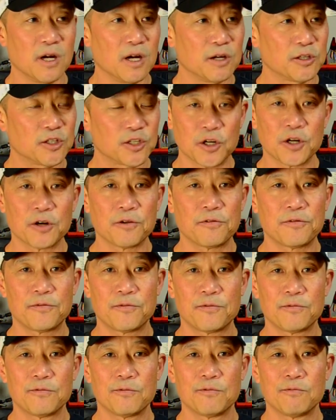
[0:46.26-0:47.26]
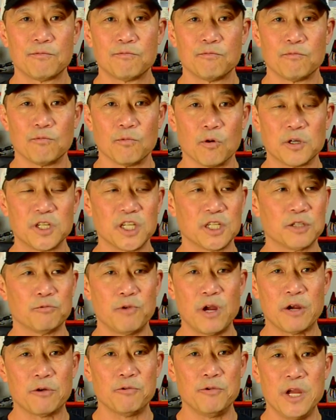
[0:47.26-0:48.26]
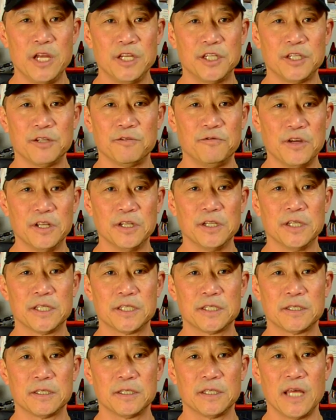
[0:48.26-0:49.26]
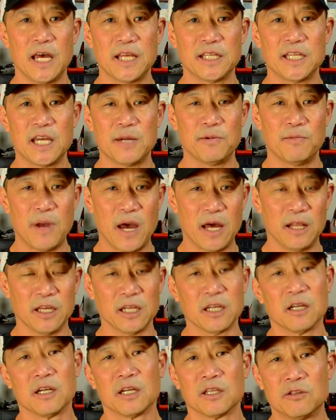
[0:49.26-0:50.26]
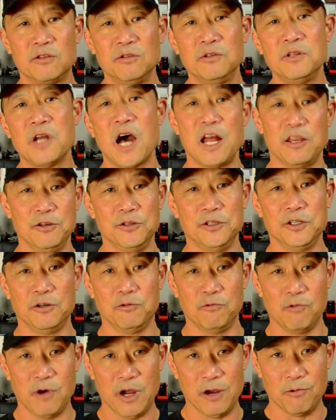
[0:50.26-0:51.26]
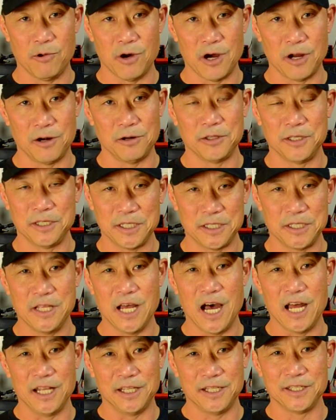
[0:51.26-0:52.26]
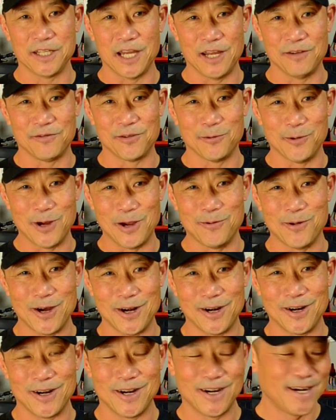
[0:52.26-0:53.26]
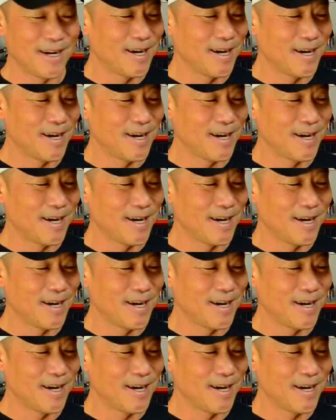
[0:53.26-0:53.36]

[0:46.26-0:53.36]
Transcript: surf, or just recreation, fitness, that type of paddling. Do not use it in white water. This is not designed for white water.